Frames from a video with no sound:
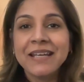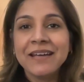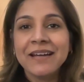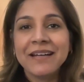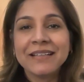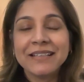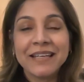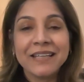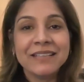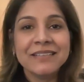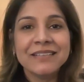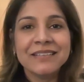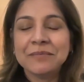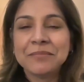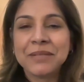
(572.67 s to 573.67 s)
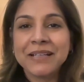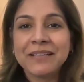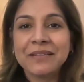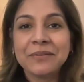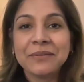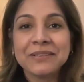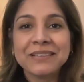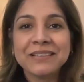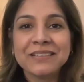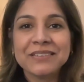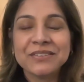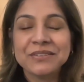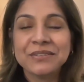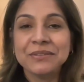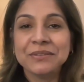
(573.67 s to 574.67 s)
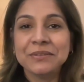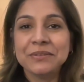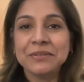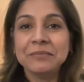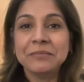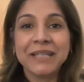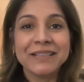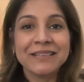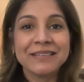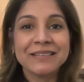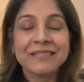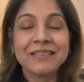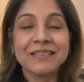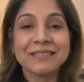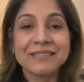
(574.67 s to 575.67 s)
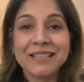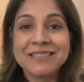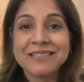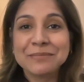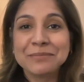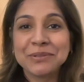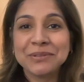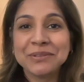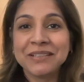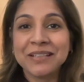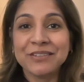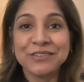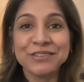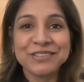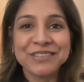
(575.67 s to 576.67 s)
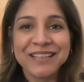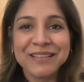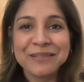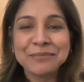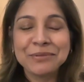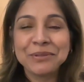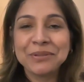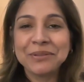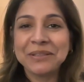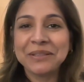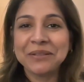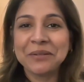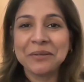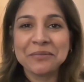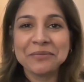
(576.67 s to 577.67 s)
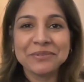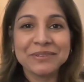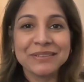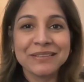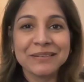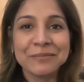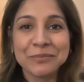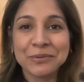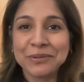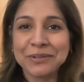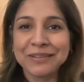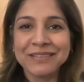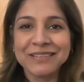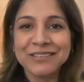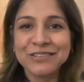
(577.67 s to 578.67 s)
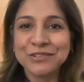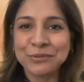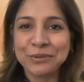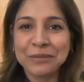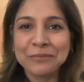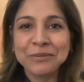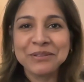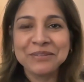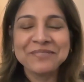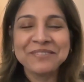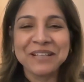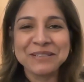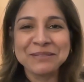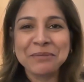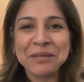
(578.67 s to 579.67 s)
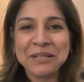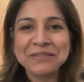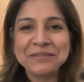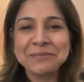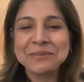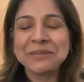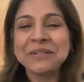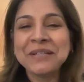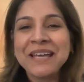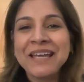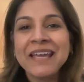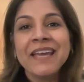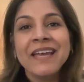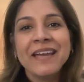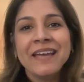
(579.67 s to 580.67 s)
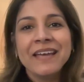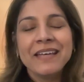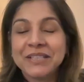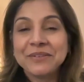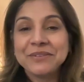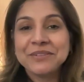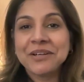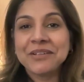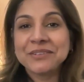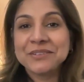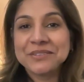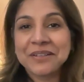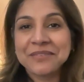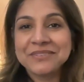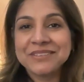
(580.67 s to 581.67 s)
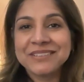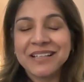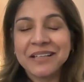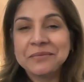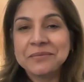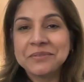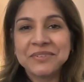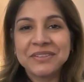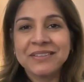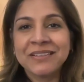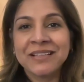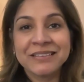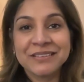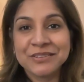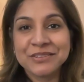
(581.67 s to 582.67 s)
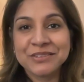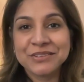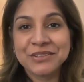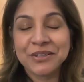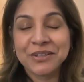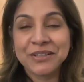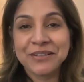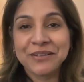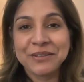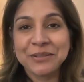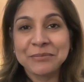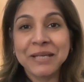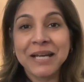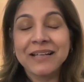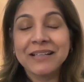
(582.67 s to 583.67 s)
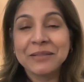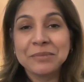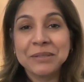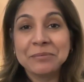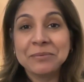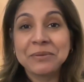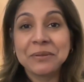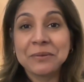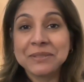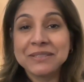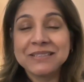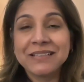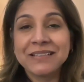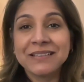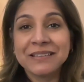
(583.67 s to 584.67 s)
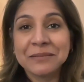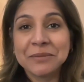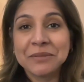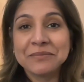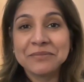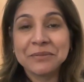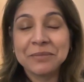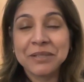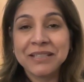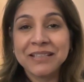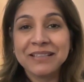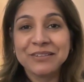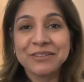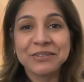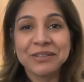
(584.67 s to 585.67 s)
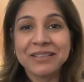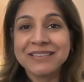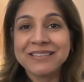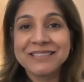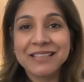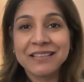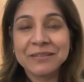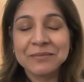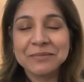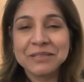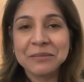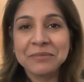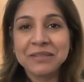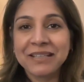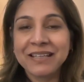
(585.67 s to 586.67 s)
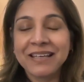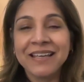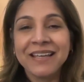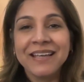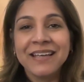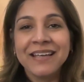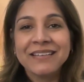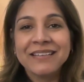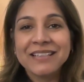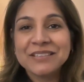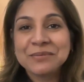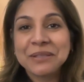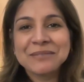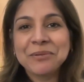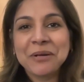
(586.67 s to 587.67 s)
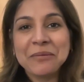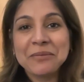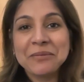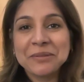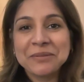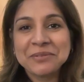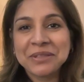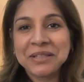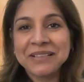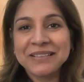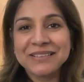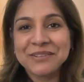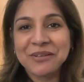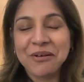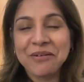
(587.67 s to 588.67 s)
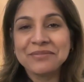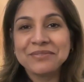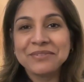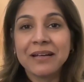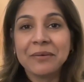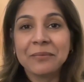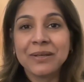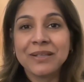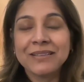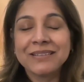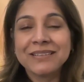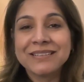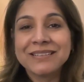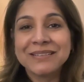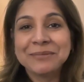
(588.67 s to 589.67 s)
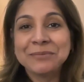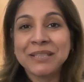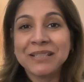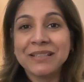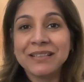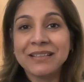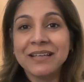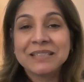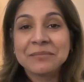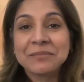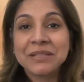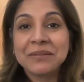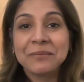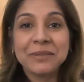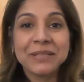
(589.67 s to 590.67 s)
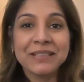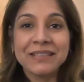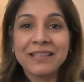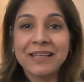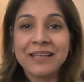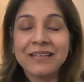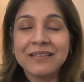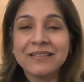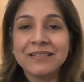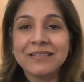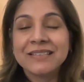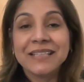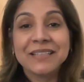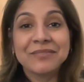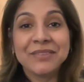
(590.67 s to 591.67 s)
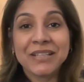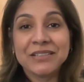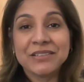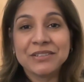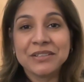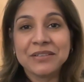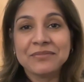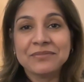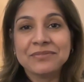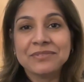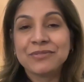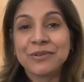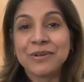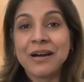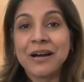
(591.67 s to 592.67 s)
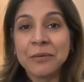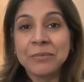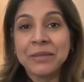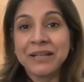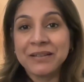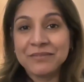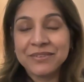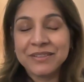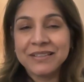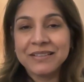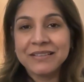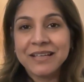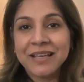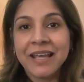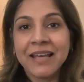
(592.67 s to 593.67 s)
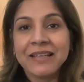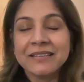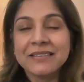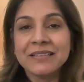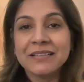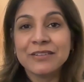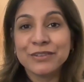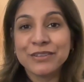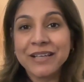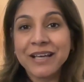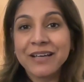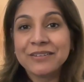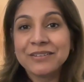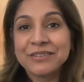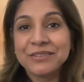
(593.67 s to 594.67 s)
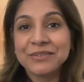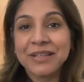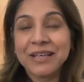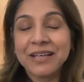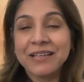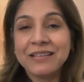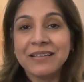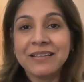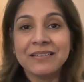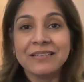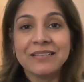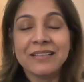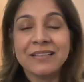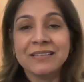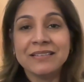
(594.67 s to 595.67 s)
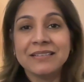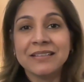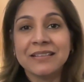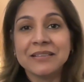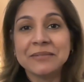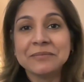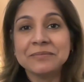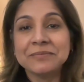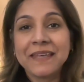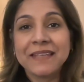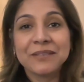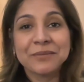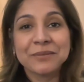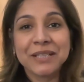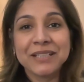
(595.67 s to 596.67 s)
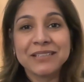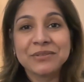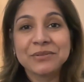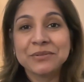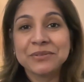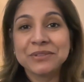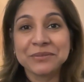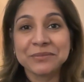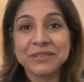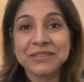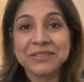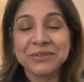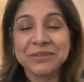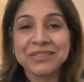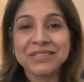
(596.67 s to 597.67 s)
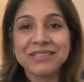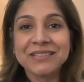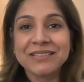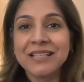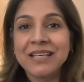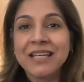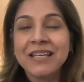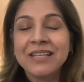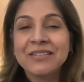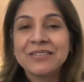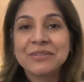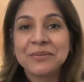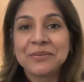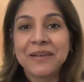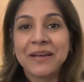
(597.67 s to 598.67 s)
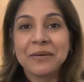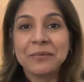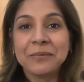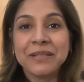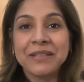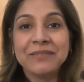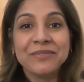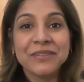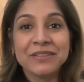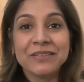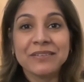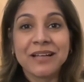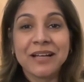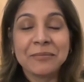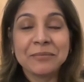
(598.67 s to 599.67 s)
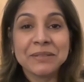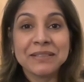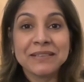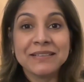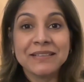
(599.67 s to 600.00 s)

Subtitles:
Again, my goal is to make this accessible and understandable and hopefully more enjoyable, if that's possible. I know doctors oftentimes feel like there's a target on their back and people are always hitting them up for money or trying to sell them something. And that's what a problem I'm trying to solve. I want this to be something we can take advantage of for our benefit and learn how to do that and get the right tools and resources so that we feel competent